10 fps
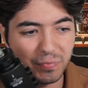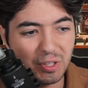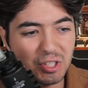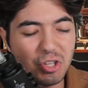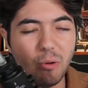
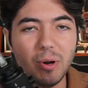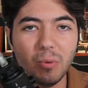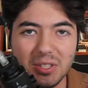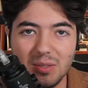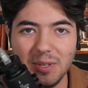Because nobody
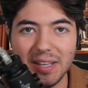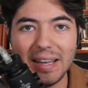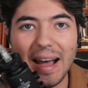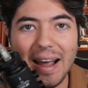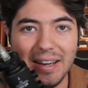wants to be the
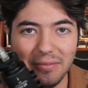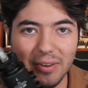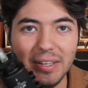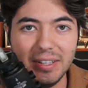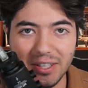guy
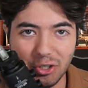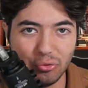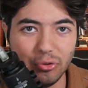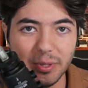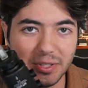defending the
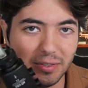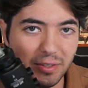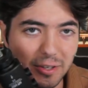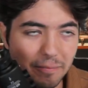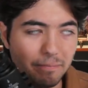extremist,
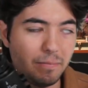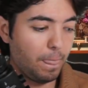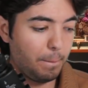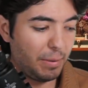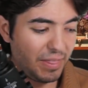
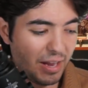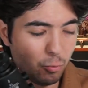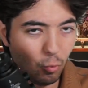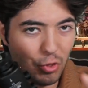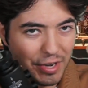But
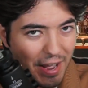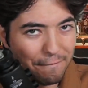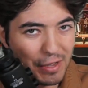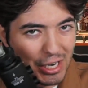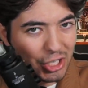then the
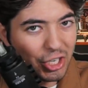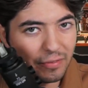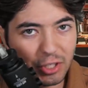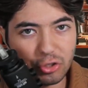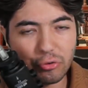definition of
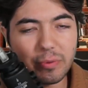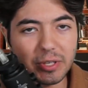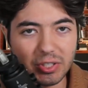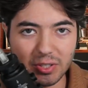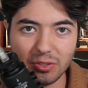
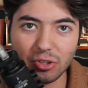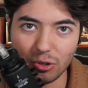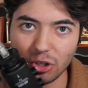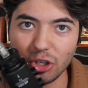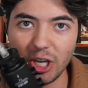extremist
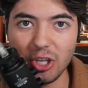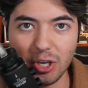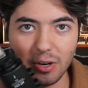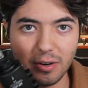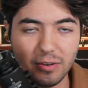starts
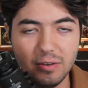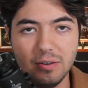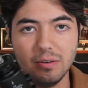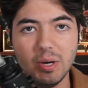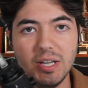changing,
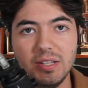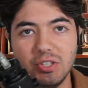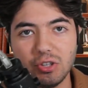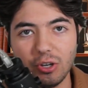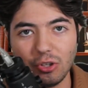right? They
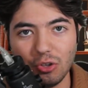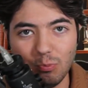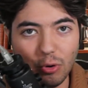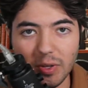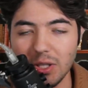start
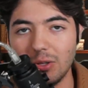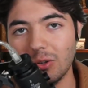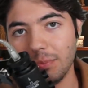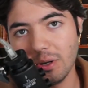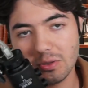moving the
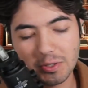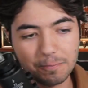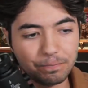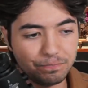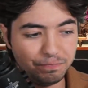goalposts.
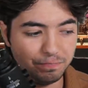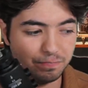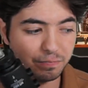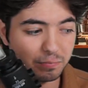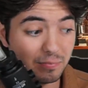
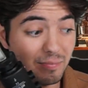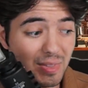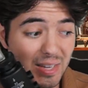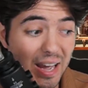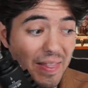
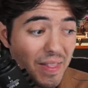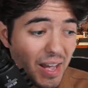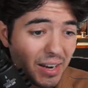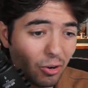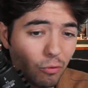And
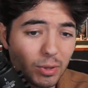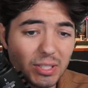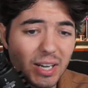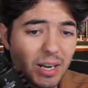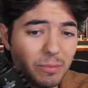then over
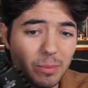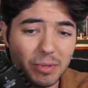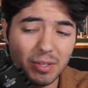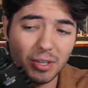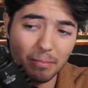time, they
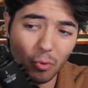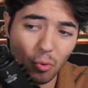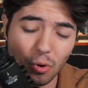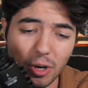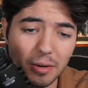become
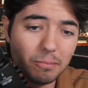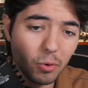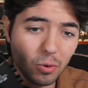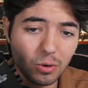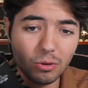more and
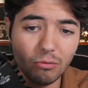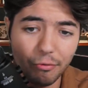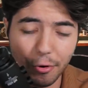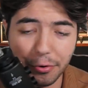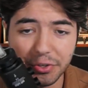more
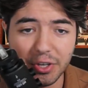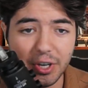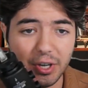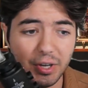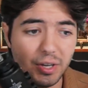overt
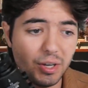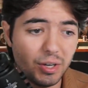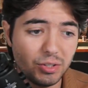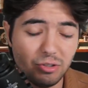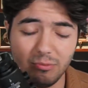
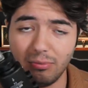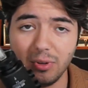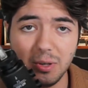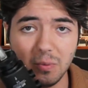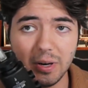to the
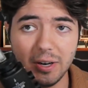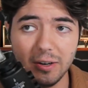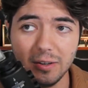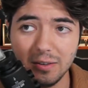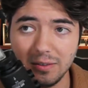point where,